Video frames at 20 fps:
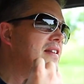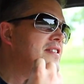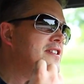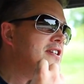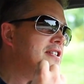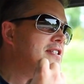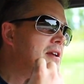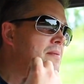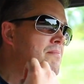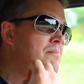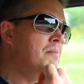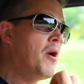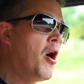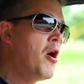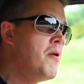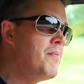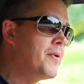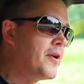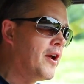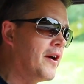just a
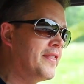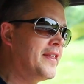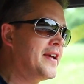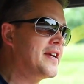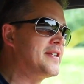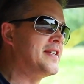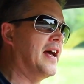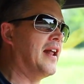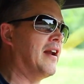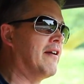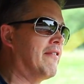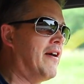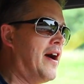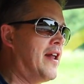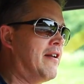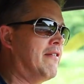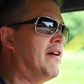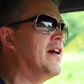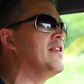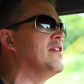moment on the
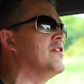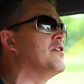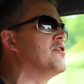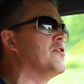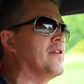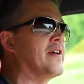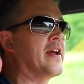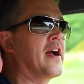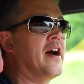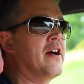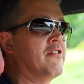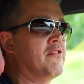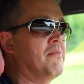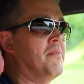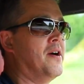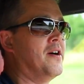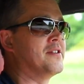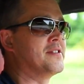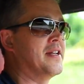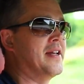accelerator and you're doing 100
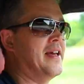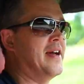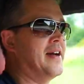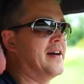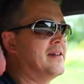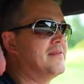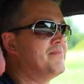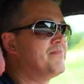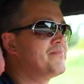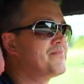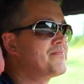miles an hour.